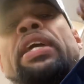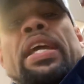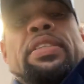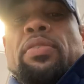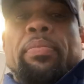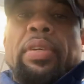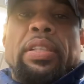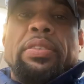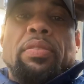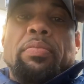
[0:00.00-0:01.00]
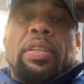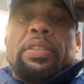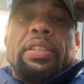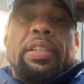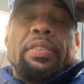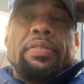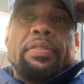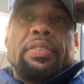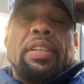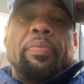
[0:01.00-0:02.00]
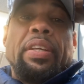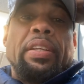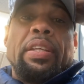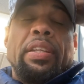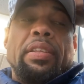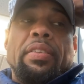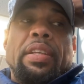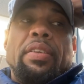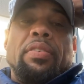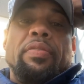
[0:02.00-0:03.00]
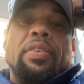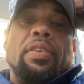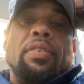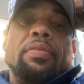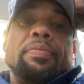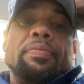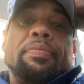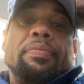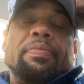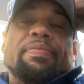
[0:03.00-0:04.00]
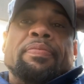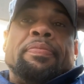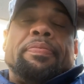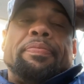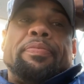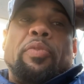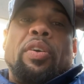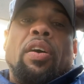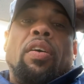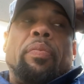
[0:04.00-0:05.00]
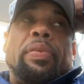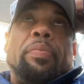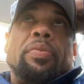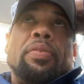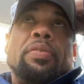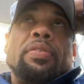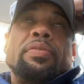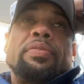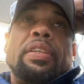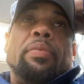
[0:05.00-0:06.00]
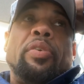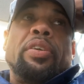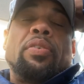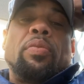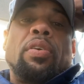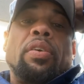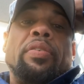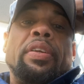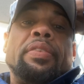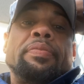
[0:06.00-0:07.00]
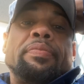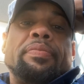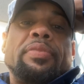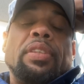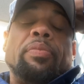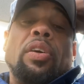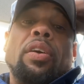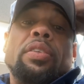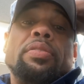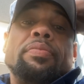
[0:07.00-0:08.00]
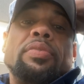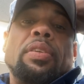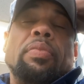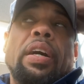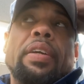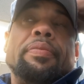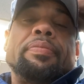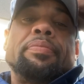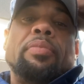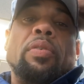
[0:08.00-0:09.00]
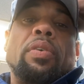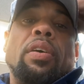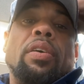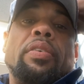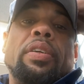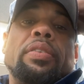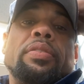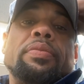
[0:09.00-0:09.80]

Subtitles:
hate somebody so much and something they don't even know. We're all people. In the Marine Corps, we're all green. Some dark, some light, but we're all green.